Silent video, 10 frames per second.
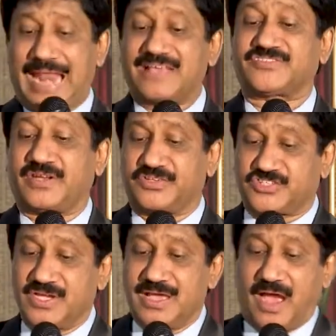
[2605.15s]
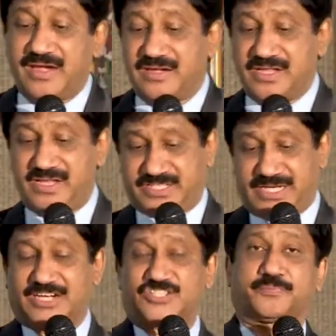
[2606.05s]
Lazarus and he
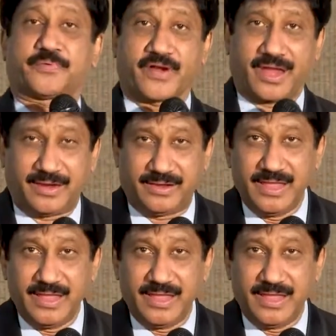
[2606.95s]
starts praying.